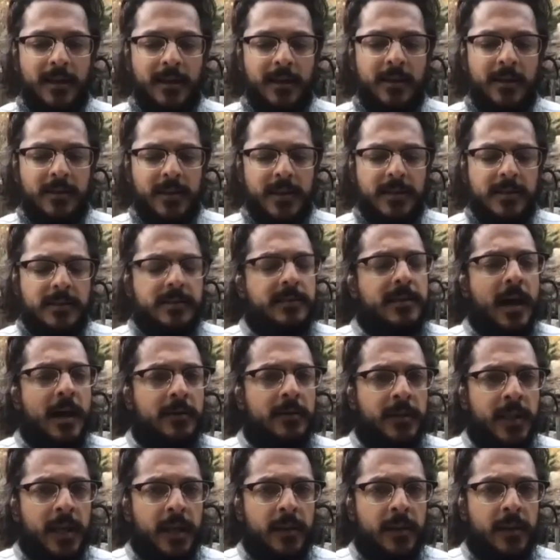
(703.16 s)
Now, these
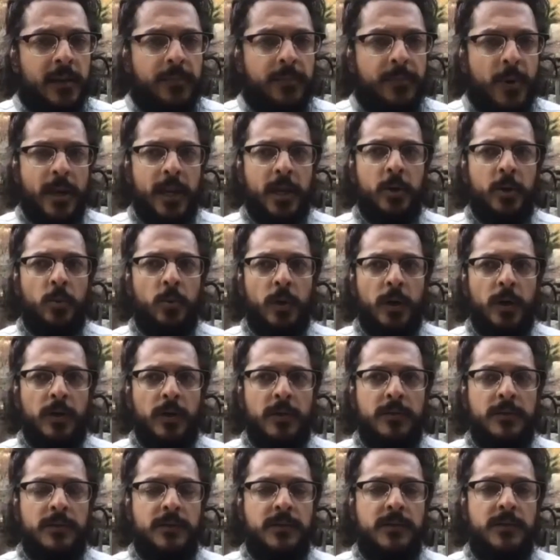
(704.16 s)
sound like poetic
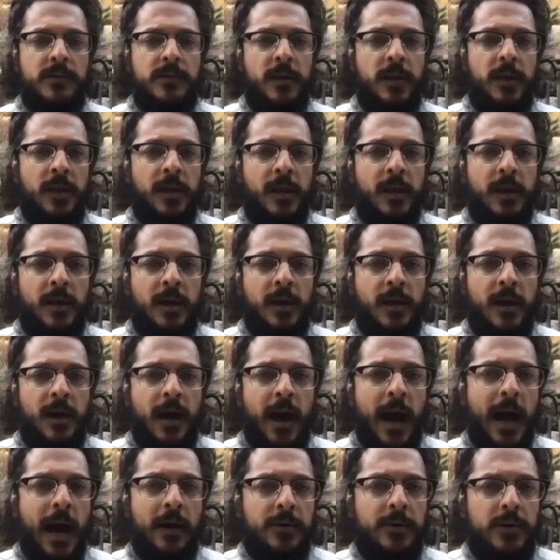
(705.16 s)
words.
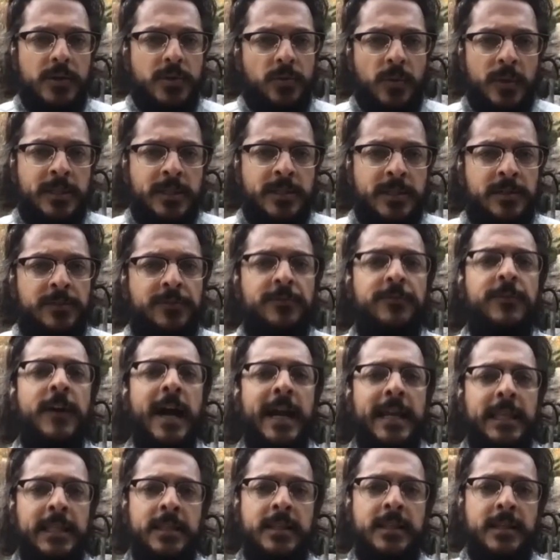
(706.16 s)
How does one
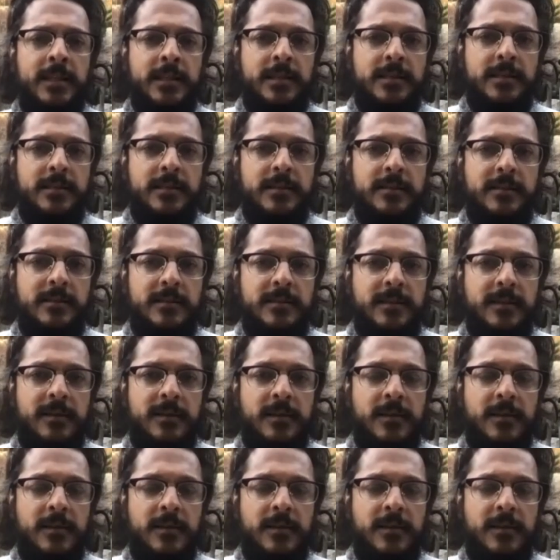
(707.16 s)
define this?